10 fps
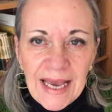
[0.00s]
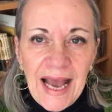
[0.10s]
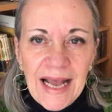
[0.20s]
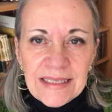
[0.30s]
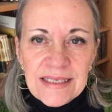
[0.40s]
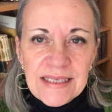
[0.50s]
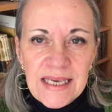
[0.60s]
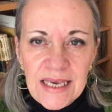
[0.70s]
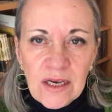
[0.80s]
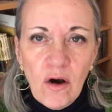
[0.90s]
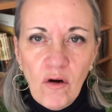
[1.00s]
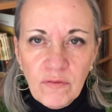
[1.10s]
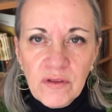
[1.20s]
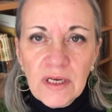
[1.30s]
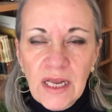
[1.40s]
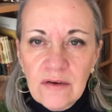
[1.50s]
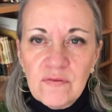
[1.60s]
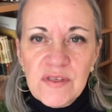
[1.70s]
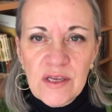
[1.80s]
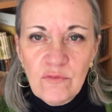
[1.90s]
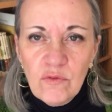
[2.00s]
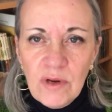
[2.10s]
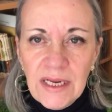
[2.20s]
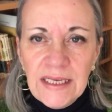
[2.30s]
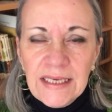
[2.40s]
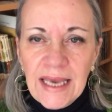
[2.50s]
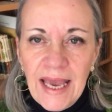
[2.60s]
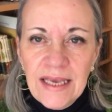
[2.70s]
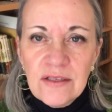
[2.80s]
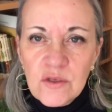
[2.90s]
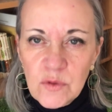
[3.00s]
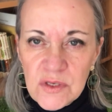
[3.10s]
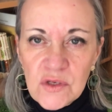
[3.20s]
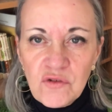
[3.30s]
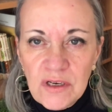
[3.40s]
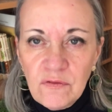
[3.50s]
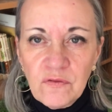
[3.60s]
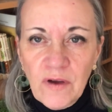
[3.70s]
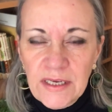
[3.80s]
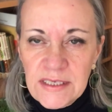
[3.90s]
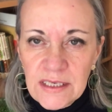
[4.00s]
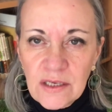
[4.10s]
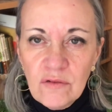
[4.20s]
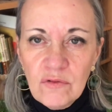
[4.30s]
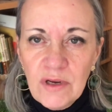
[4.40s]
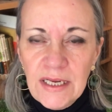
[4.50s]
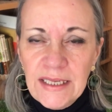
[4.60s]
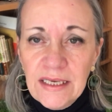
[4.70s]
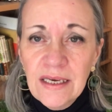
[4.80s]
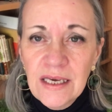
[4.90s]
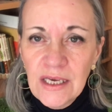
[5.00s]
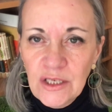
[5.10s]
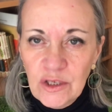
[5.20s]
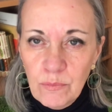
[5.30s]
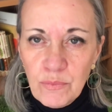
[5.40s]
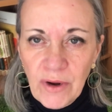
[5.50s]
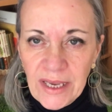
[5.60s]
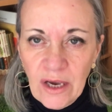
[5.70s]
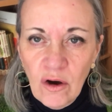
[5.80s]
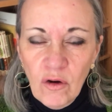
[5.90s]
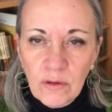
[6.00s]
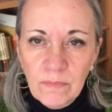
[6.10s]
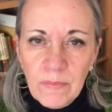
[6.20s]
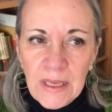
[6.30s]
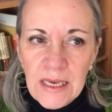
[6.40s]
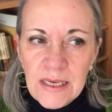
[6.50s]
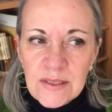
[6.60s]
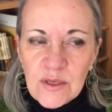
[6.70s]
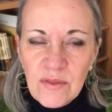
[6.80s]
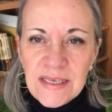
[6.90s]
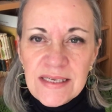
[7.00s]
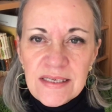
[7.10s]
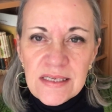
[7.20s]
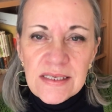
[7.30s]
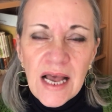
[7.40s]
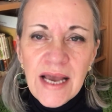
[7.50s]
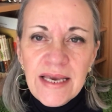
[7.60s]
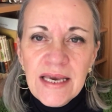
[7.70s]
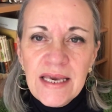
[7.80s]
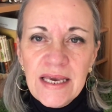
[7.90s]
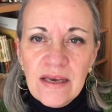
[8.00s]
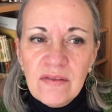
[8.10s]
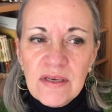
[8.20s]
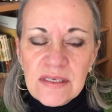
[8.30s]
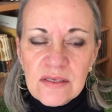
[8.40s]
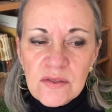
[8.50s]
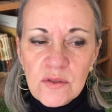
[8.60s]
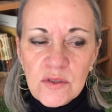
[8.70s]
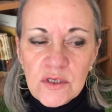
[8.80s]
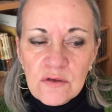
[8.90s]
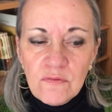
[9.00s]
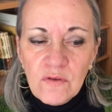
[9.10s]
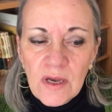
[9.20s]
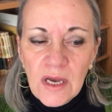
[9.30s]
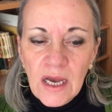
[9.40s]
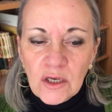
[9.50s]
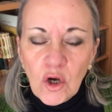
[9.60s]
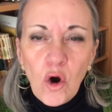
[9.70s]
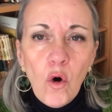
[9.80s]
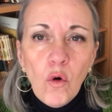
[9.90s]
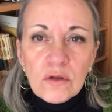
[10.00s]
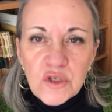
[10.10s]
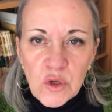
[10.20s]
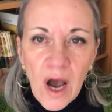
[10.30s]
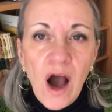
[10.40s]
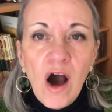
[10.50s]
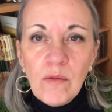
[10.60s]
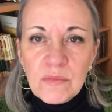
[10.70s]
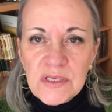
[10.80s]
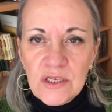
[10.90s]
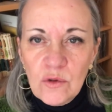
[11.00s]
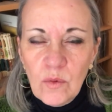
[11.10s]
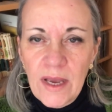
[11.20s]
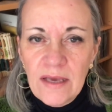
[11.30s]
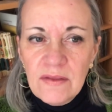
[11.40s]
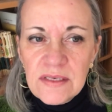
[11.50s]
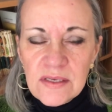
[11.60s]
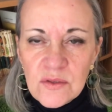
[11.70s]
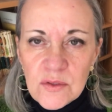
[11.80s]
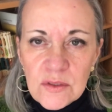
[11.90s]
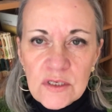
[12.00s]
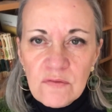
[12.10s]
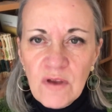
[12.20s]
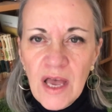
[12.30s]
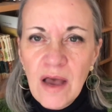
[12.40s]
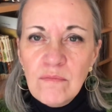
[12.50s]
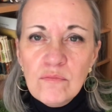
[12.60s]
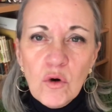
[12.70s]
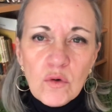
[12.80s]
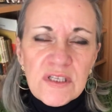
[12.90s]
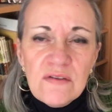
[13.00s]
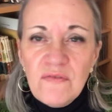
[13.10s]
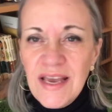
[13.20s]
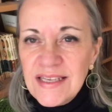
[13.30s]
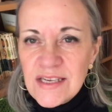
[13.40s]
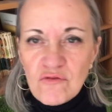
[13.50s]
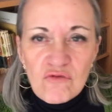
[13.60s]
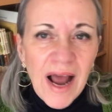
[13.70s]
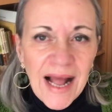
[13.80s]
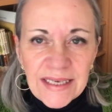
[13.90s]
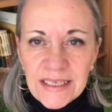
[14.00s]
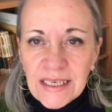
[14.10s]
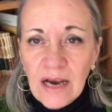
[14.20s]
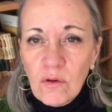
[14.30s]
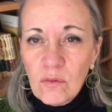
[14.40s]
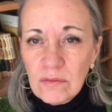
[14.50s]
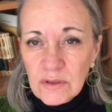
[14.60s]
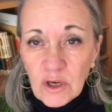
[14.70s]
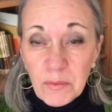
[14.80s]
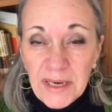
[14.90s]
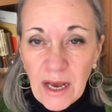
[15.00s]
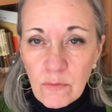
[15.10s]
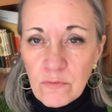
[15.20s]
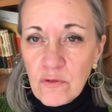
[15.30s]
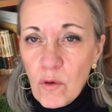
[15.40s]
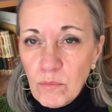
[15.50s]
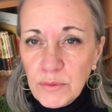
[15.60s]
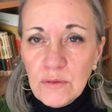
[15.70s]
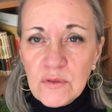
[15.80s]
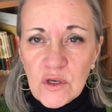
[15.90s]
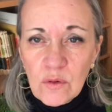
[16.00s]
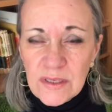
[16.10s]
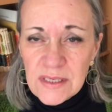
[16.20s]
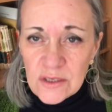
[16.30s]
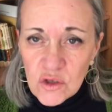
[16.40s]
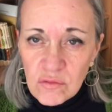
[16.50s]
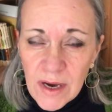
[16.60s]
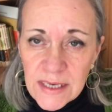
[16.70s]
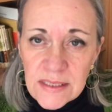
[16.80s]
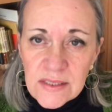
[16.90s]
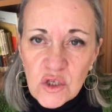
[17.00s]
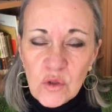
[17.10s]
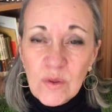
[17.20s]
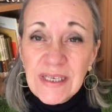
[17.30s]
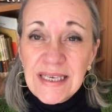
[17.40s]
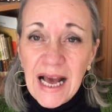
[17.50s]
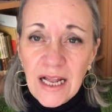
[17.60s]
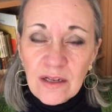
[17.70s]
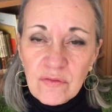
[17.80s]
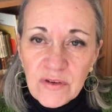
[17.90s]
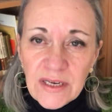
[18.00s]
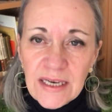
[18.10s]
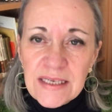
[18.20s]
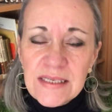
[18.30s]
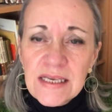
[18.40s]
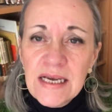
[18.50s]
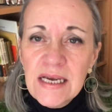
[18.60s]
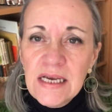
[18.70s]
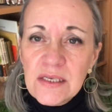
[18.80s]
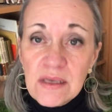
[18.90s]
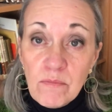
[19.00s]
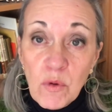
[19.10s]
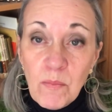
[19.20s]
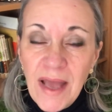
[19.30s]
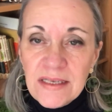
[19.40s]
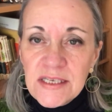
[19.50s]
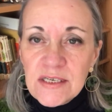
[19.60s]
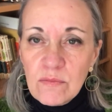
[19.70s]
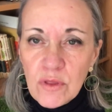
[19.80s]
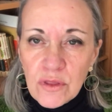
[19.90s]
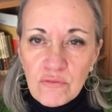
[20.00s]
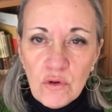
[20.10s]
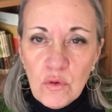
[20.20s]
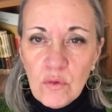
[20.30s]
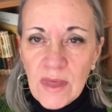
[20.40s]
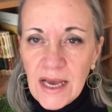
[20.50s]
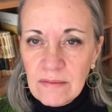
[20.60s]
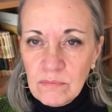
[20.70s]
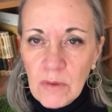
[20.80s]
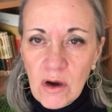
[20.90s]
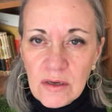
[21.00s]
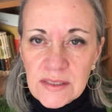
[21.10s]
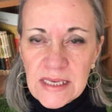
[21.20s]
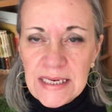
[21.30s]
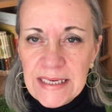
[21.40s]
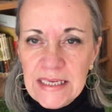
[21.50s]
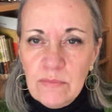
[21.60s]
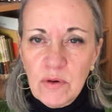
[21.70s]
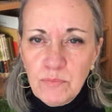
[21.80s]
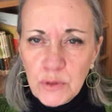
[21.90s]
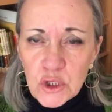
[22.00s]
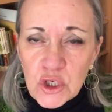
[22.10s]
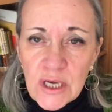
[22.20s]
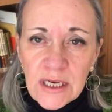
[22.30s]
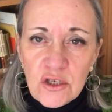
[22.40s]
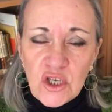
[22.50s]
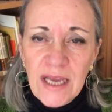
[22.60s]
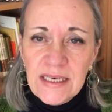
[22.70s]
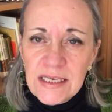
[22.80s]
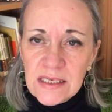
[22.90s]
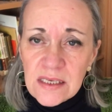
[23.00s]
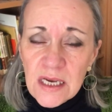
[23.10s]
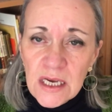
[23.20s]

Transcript: can take off the gloves and really get into a street fight. It can really, bring it on. So there's a desire here. There's a sort of call to arms in a way. There's a sort of motivating rally call going out from Pluto as it tries to galvanize some momentum through that Mars in Libra, pushing agendas,